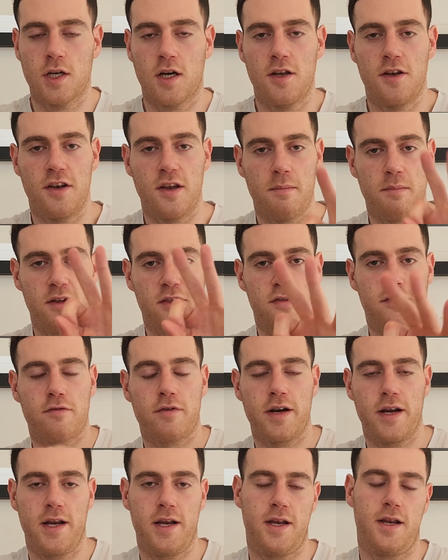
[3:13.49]
Number
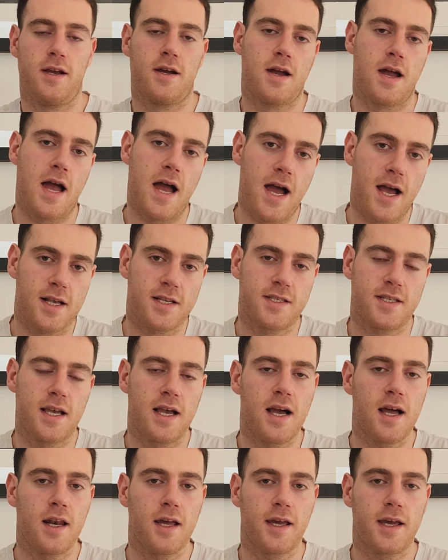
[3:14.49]
three, asset
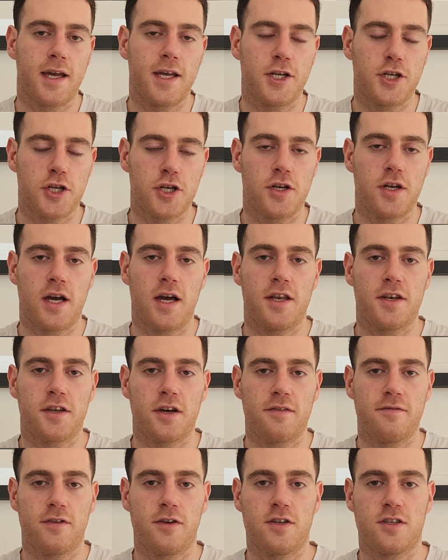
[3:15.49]
allocation and
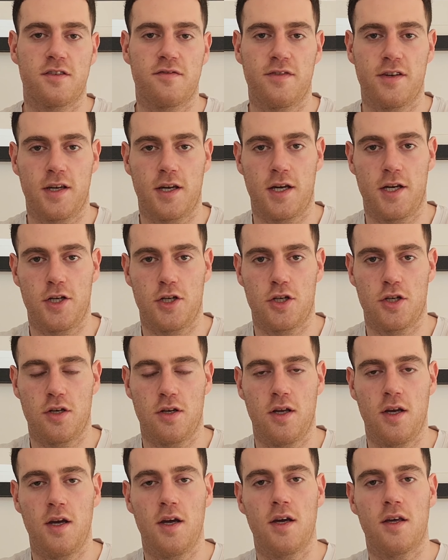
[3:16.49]
diversification.
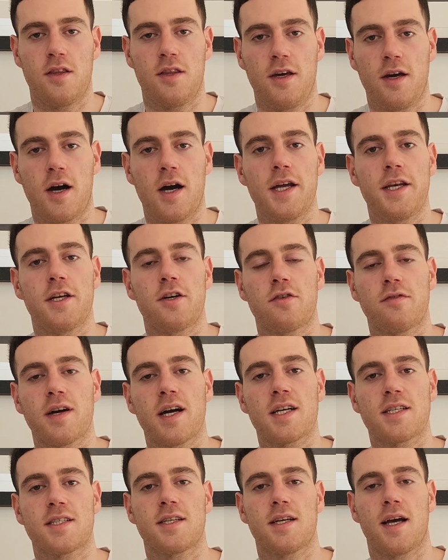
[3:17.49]
The idea of
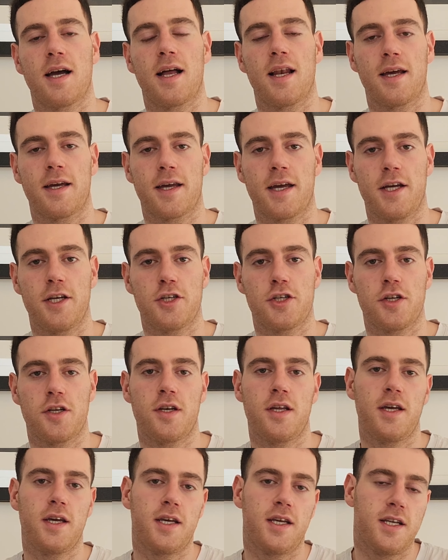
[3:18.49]
asset allocation
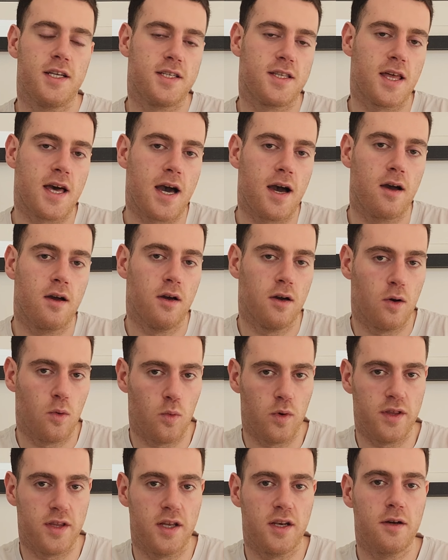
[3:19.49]
is that
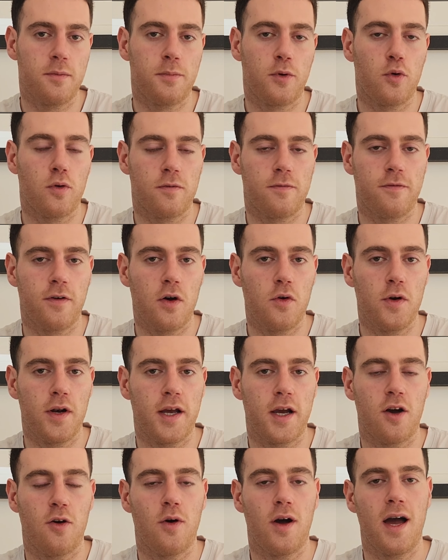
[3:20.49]
within a
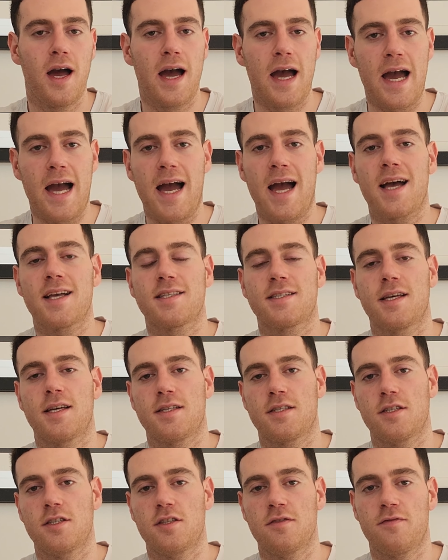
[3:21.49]
portfolio,
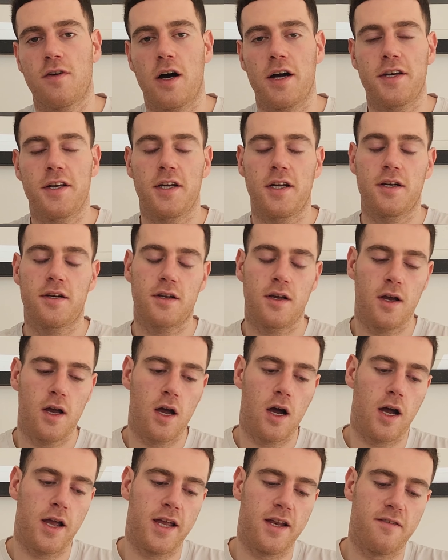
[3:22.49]
assets are divided
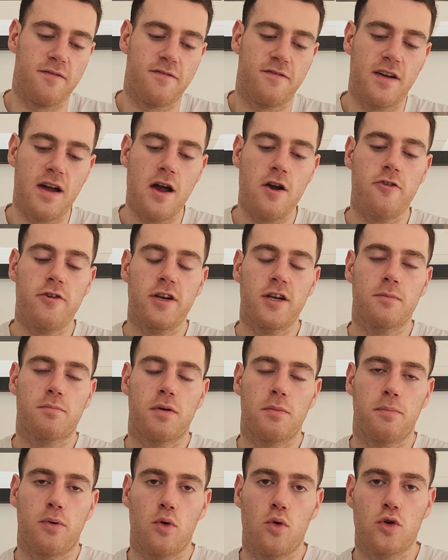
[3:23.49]
in varying
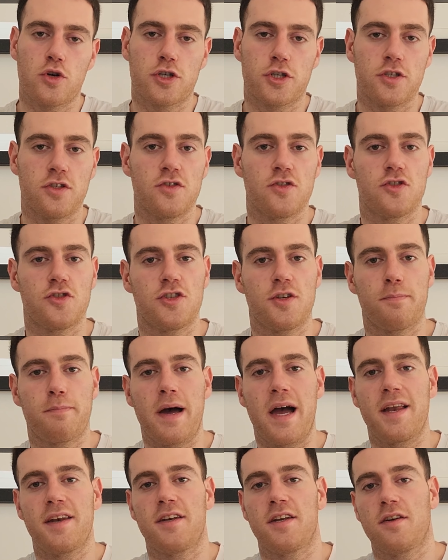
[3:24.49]
proportions
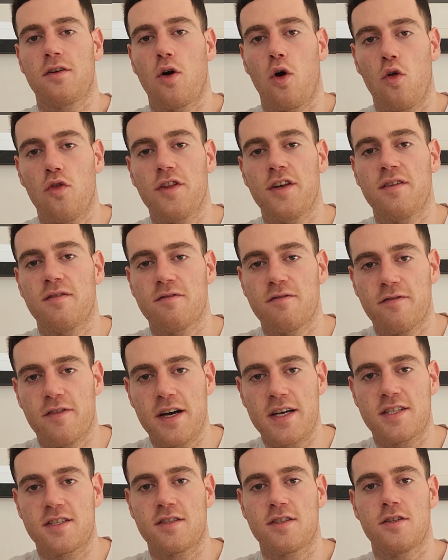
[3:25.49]
dependent on the
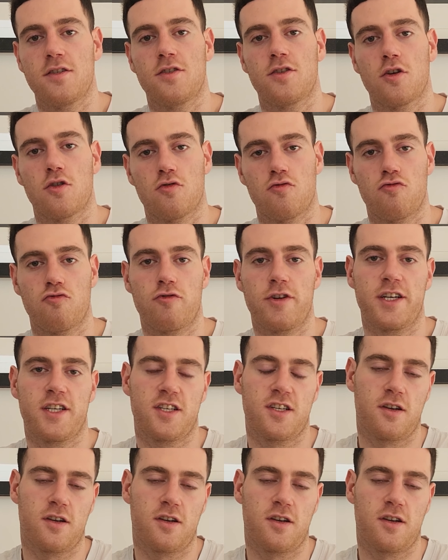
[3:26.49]
investor's risk